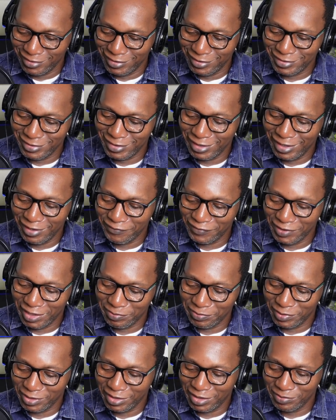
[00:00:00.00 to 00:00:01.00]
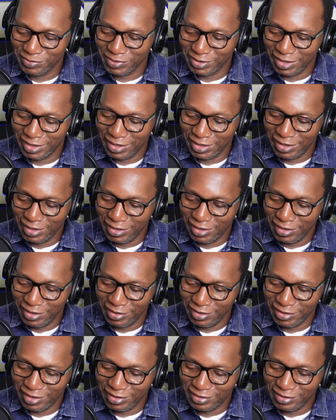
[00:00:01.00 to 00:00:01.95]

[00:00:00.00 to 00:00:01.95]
This A flat becomes A,